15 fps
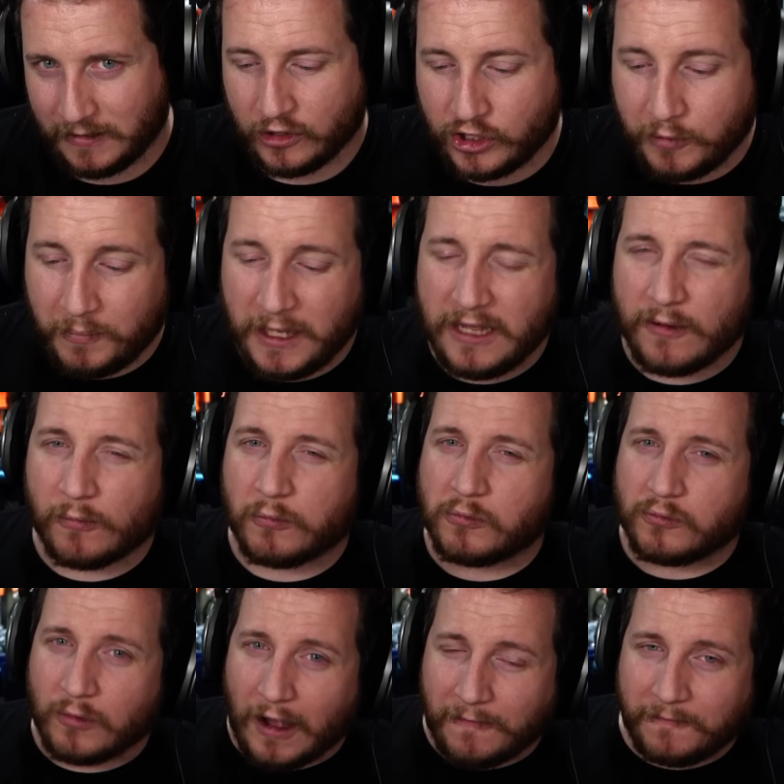Should be
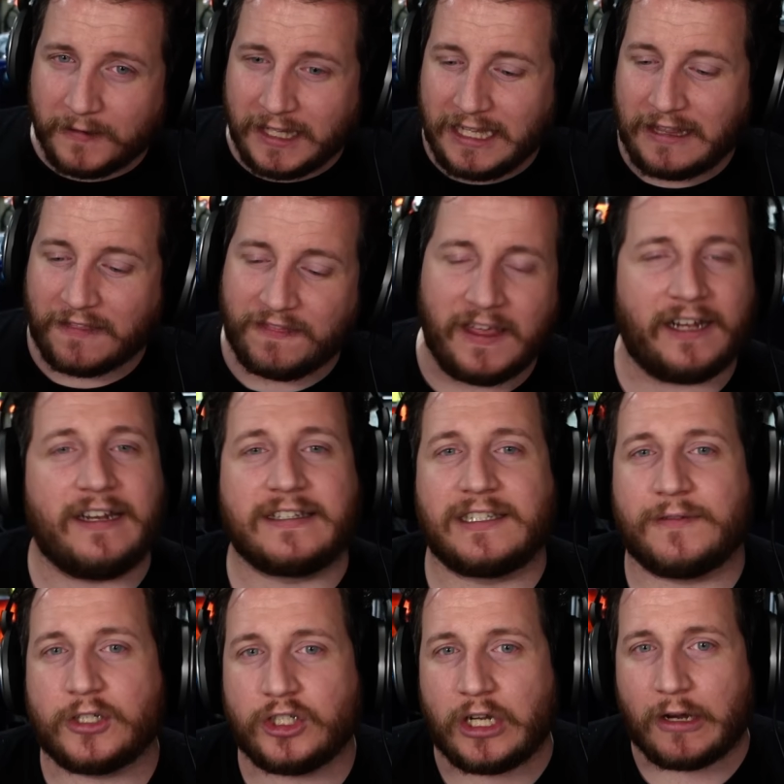roughly the thickness of
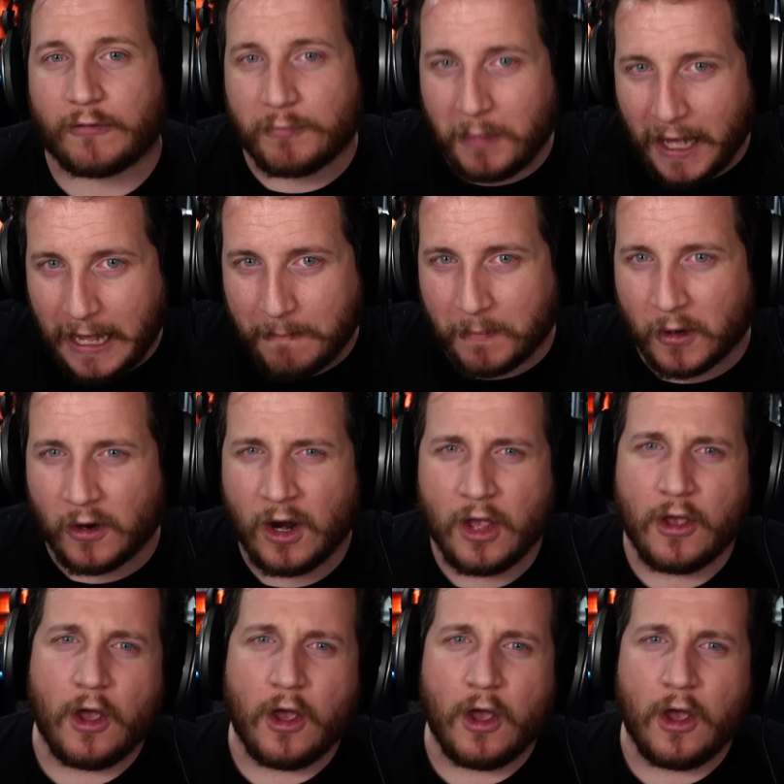a sheet of paper,